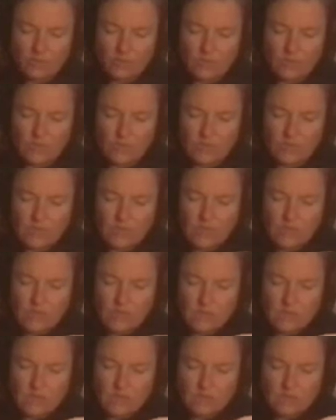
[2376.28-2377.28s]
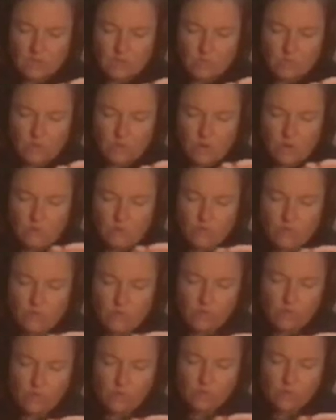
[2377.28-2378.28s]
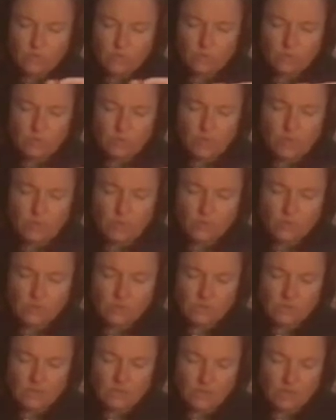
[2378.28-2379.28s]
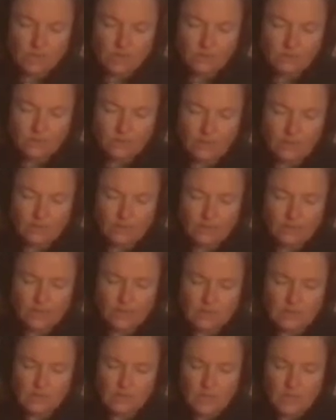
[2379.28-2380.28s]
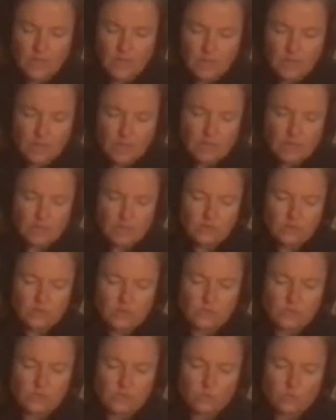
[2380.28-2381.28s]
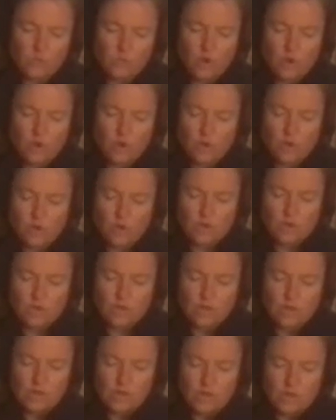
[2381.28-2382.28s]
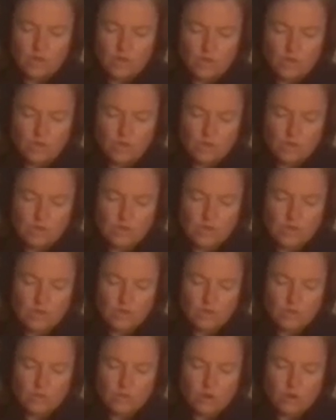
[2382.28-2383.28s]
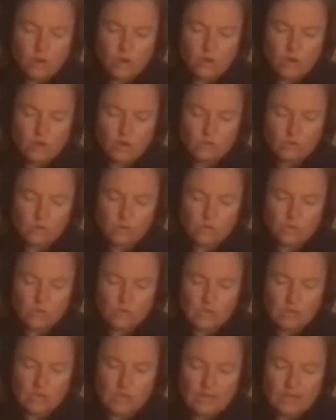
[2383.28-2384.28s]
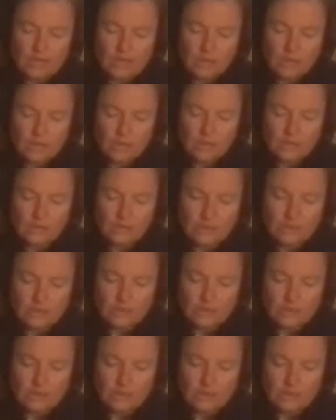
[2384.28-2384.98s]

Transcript: from the, like a waterfall goes from mountains, it's kind of like this. And on this water, there's underground. It's it's